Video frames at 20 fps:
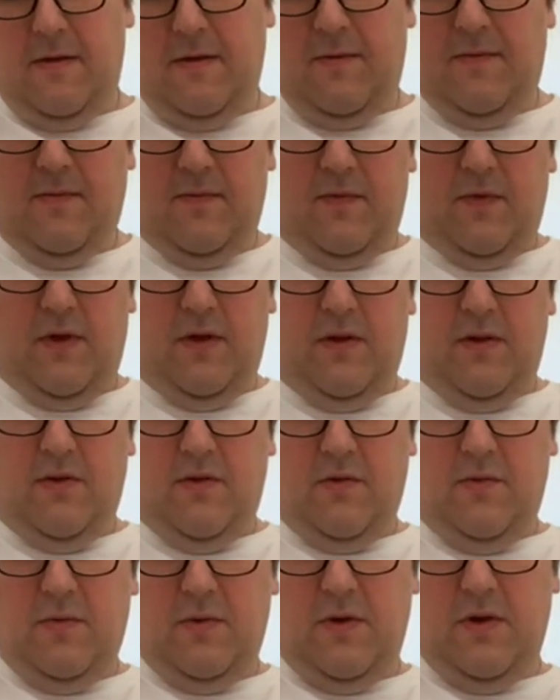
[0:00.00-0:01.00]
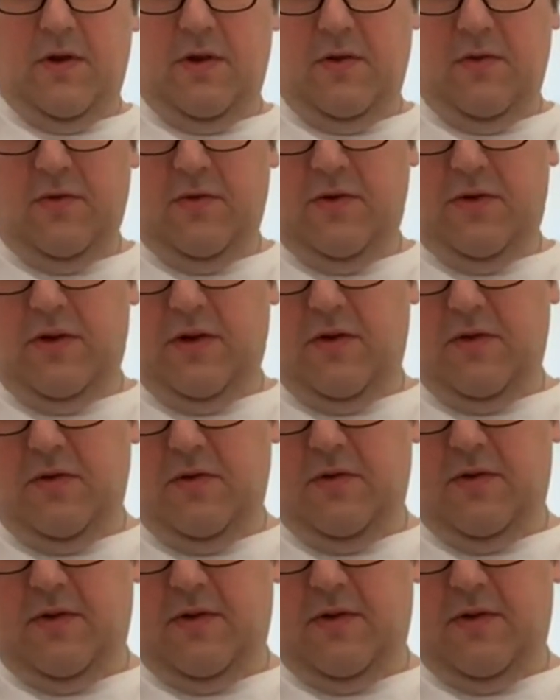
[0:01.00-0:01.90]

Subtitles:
you know, and we'll use those